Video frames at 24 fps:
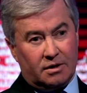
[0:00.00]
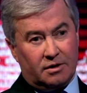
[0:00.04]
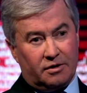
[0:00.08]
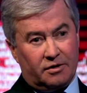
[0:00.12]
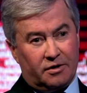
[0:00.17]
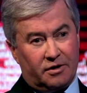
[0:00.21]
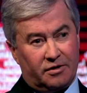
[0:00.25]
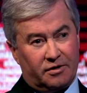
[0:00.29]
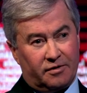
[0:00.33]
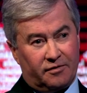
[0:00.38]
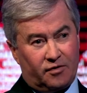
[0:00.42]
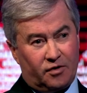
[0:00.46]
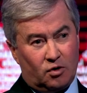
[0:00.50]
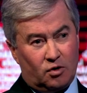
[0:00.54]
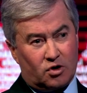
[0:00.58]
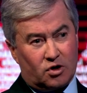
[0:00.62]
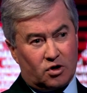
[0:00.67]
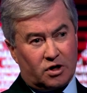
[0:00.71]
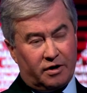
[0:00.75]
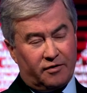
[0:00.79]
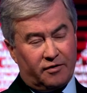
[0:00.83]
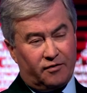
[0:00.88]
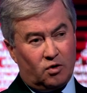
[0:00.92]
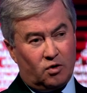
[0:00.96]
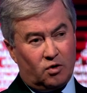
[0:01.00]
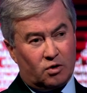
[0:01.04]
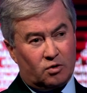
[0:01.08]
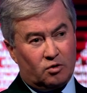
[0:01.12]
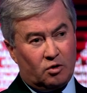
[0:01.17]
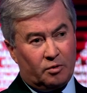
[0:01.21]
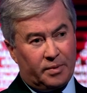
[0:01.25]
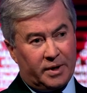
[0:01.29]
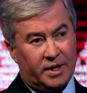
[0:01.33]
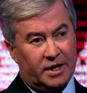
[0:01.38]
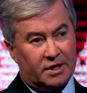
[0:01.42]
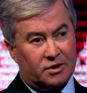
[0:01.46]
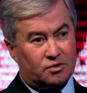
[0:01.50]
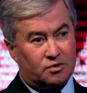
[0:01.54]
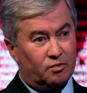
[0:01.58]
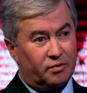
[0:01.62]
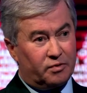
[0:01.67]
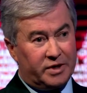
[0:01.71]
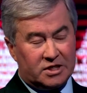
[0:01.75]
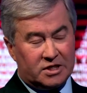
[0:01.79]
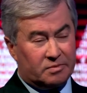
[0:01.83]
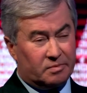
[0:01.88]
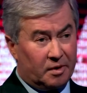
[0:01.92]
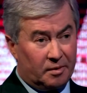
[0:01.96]
that the future going forward will be as
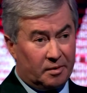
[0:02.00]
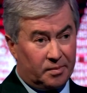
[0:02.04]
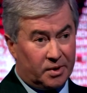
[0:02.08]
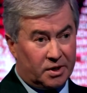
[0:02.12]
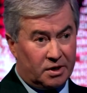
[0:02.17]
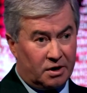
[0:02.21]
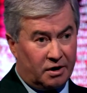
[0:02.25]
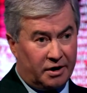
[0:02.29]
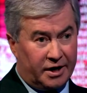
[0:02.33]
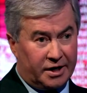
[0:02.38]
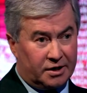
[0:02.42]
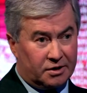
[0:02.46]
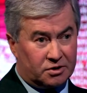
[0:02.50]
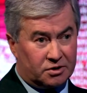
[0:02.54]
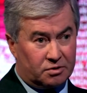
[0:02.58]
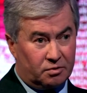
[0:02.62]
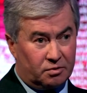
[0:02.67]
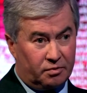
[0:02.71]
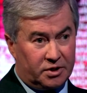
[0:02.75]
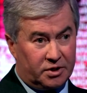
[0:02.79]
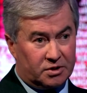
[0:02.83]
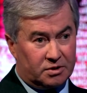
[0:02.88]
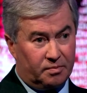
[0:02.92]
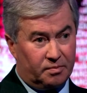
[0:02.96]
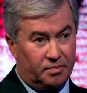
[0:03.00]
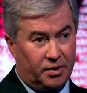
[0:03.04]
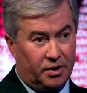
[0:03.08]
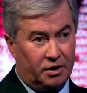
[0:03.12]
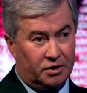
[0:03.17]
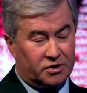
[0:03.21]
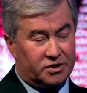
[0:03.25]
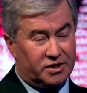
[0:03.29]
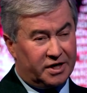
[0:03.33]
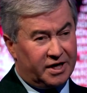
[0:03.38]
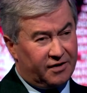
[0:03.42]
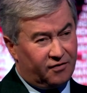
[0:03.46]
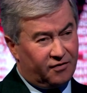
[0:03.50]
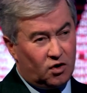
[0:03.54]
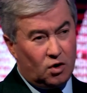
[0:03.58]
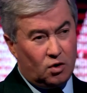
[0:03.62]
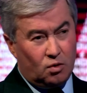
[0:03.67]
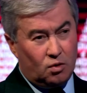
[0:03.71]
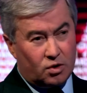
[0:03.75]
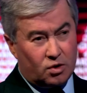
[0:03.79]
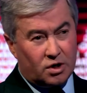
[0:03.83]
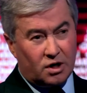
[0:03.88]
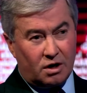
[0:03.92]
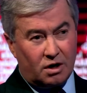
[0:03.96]
reasonably benign as the recent past. And if
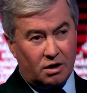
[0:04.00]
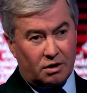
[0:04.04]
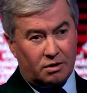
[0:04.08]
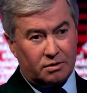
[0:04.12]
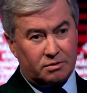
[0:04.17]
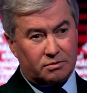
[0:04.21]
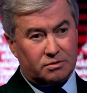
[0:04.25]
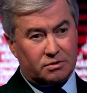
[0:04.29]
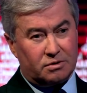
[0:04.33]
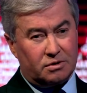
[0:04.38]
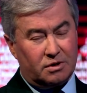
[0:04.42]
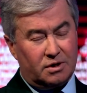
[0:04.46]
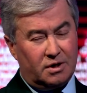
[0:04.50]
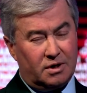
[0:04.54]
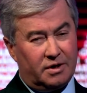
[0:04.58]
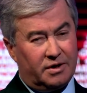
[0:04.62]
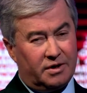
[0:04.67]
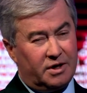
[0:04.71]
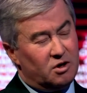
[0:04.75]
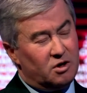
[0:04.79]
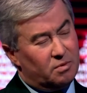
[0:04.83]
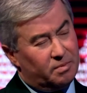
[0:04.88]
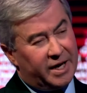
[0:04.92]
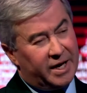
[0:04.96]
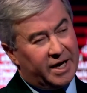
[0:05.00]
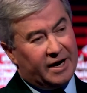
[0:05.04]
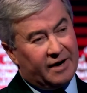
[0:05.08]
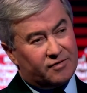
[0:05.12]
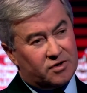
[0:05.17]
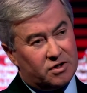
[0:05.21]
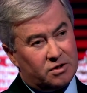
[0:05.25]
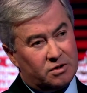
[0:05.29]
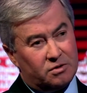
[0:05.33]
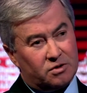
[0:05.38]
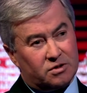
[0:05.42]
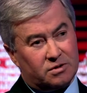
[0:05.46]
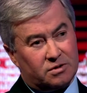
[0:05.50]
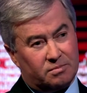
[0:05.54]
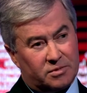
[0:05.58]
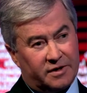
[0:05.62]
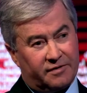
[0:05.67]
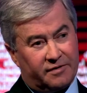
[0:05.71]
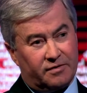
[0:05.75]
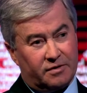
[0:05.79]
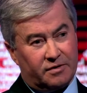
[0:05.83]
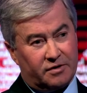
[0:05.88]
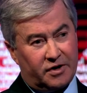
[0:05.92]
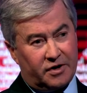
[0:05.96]
you can't, then you may have to do some
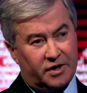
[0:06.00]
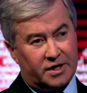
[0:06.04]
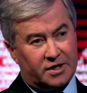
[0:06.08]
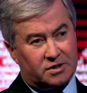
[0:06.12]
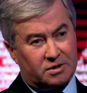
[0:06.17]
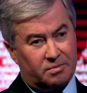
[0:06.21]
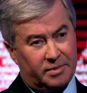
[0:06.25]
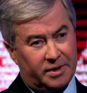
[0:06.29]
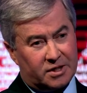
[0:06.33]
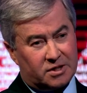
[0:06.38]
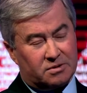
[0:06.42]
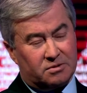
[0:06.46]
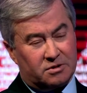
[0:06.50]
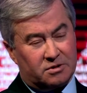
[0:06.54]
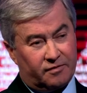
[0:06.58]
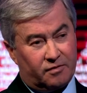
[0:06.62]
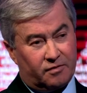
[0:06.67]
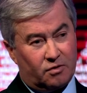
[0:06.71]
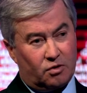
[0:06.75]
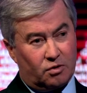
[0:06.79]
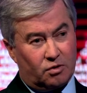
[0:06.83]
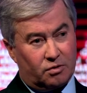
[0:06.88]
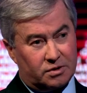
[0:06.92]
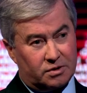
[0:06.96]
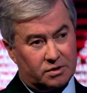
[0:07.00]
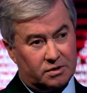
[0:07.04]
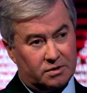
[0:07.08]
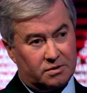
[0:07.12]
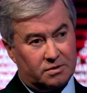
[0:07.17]
different things and make some different choices.